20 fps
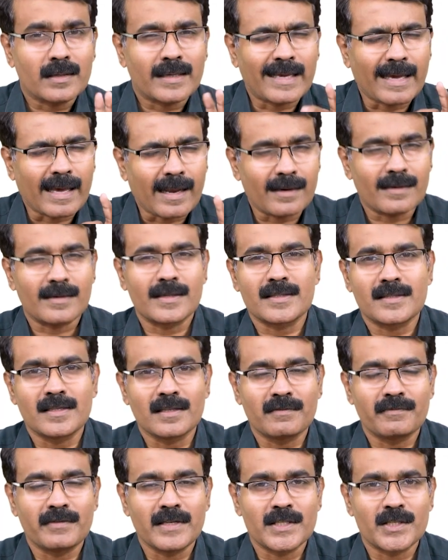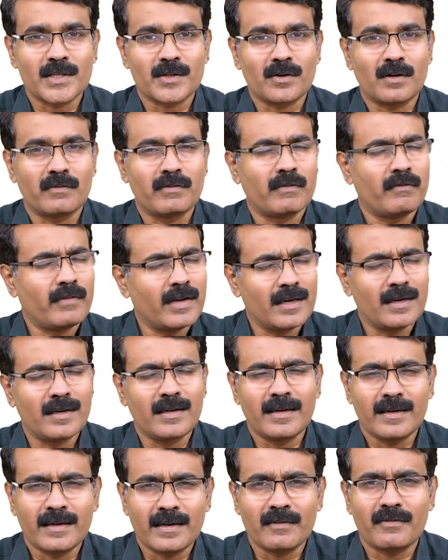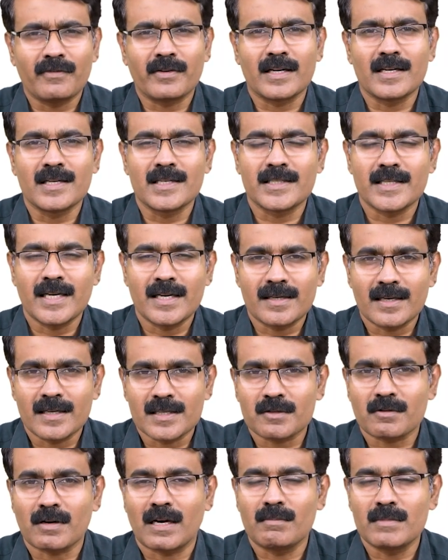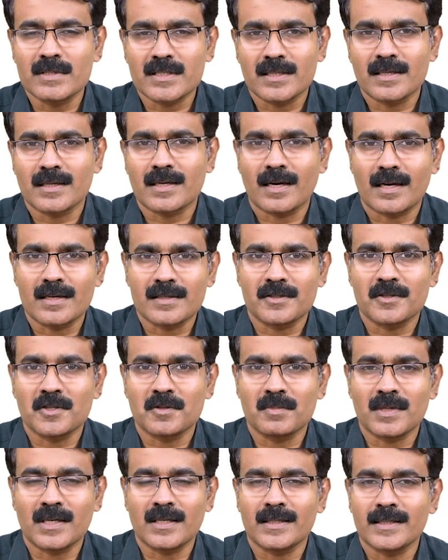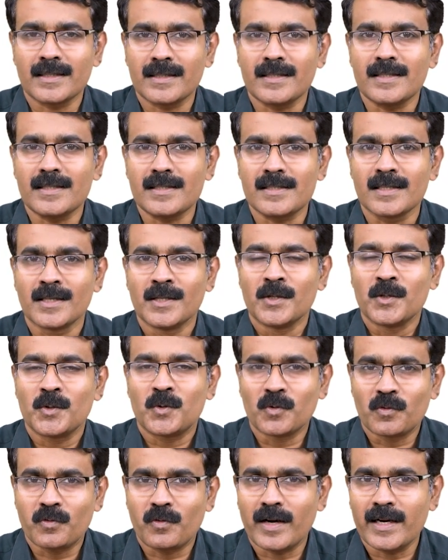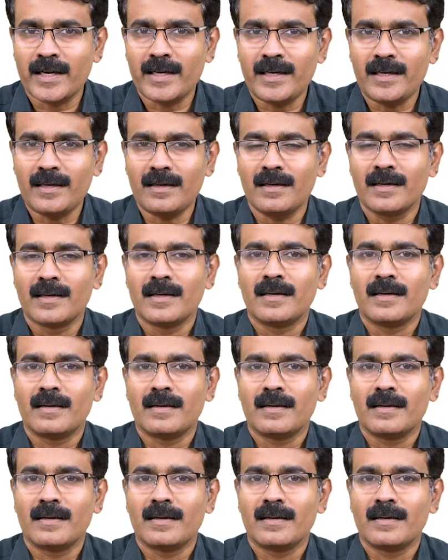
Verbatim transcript: Characteristic feature of a well differentiated squamous cell carcinoma is to find